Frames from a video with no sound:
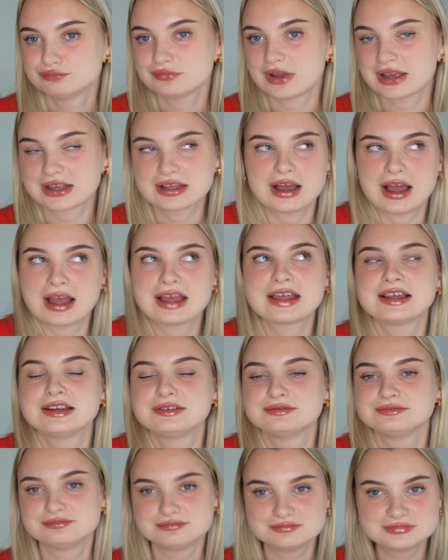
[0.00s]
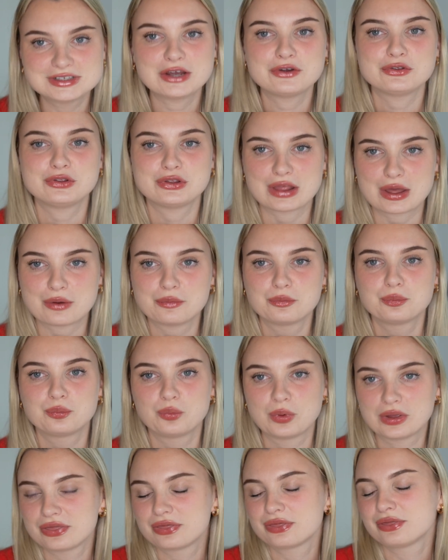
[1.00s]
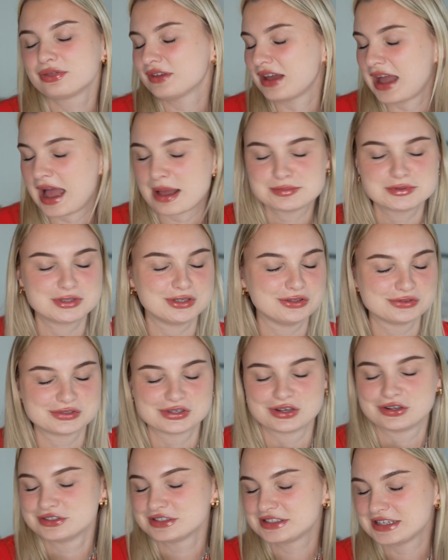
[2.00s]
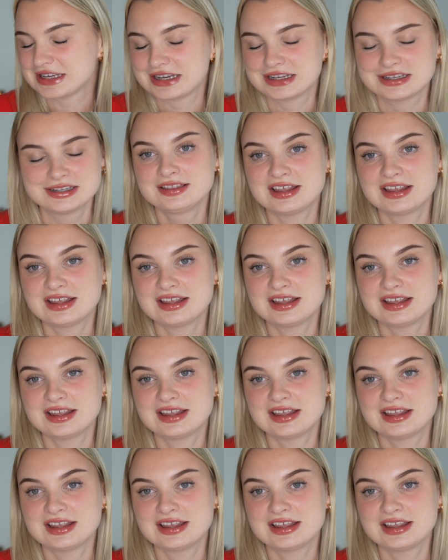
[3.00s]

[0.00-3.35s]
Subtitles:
Like, I can tell you that with absolute certainty.